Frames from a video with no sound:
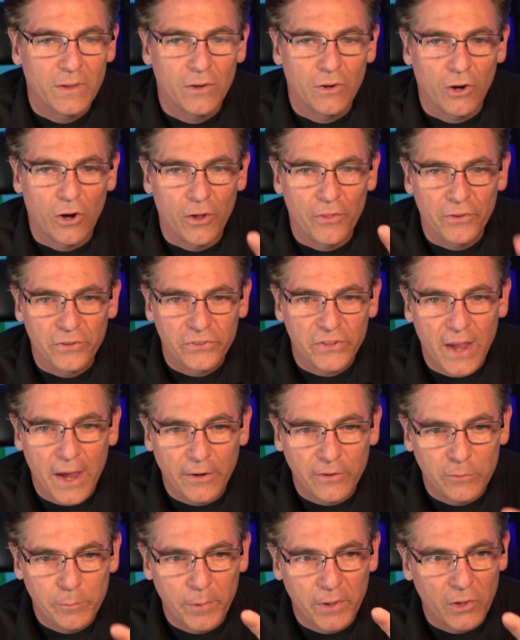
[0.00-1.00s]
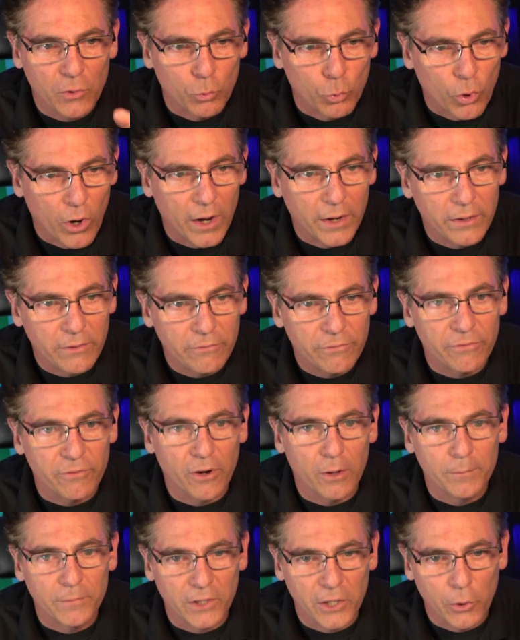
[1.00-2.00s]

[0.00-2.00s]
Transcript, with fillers: All the sound is being run from